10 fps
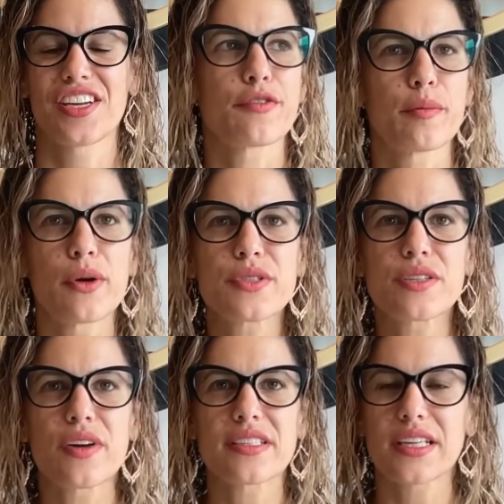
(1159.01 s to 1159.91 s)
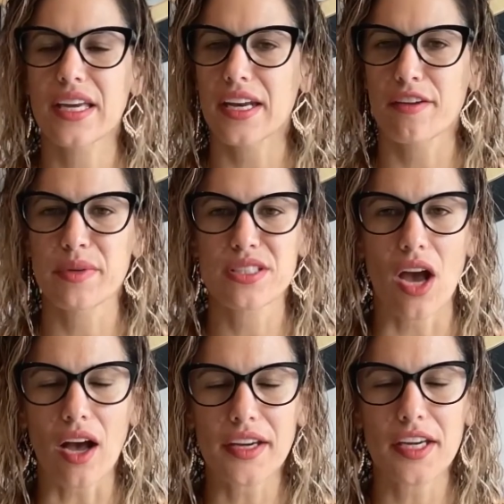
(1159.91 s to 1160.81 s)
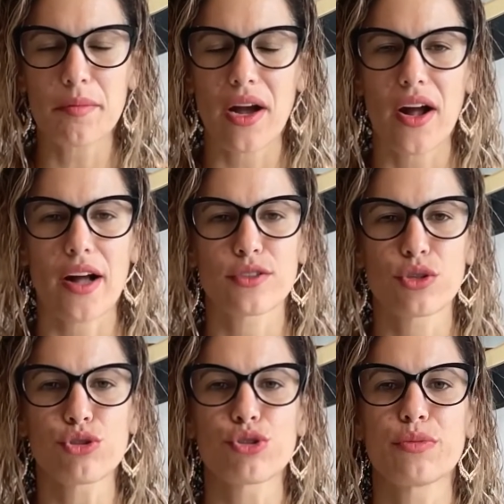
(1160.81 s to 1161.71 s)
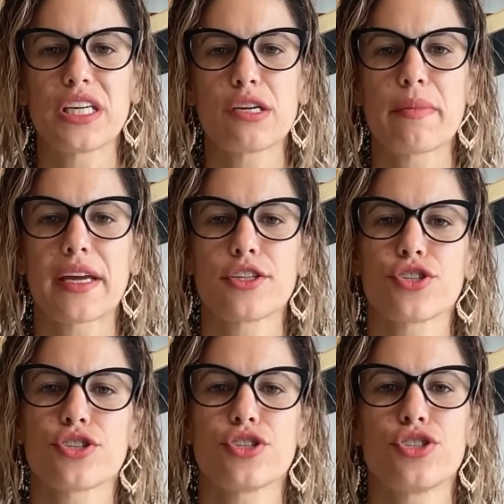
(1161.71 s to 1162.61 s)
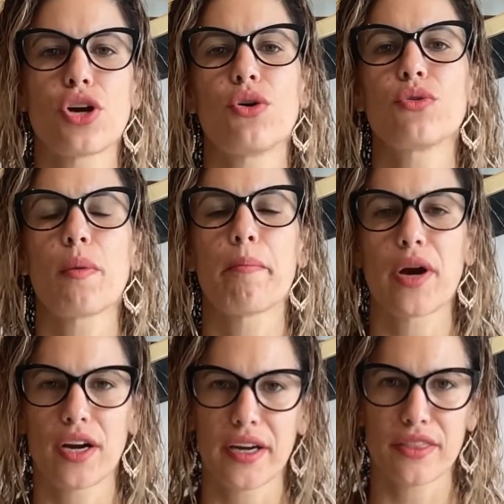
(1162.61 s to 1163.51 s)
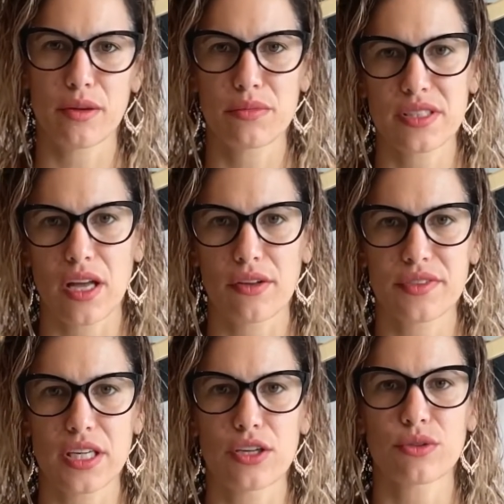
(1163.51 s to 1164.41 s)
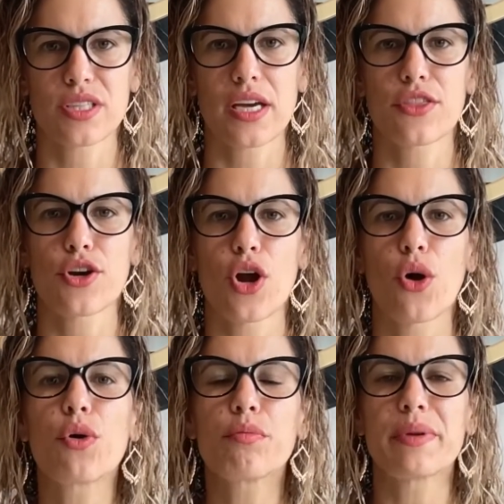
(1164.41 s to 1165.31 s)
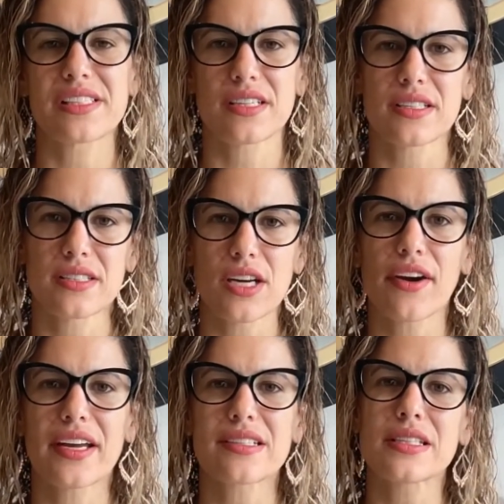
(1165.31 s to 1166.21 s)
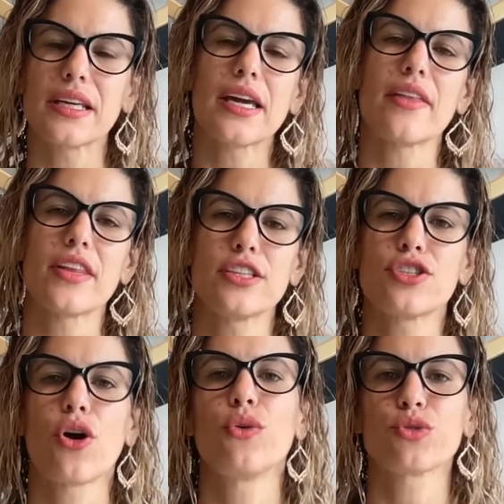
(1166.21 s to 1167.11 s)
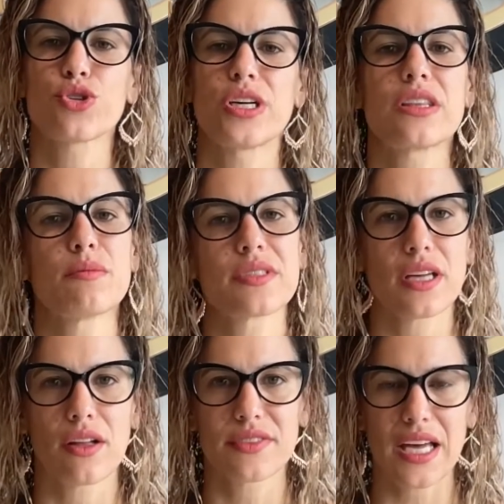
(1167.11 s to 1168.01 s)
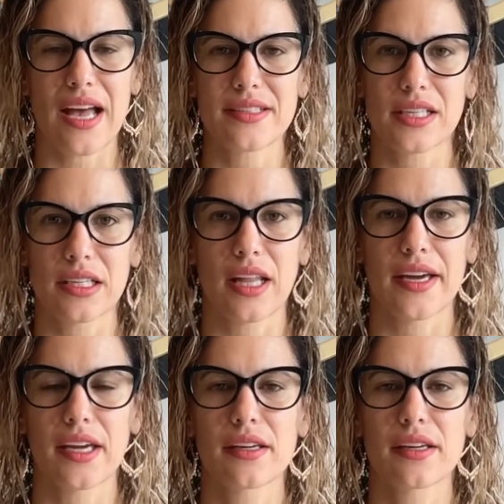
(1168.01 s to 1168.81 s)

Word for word: For most of us, again, I've been talking about how social media managers don't market themselves. They don't take their own business seriously and they don't treat themselves as a client.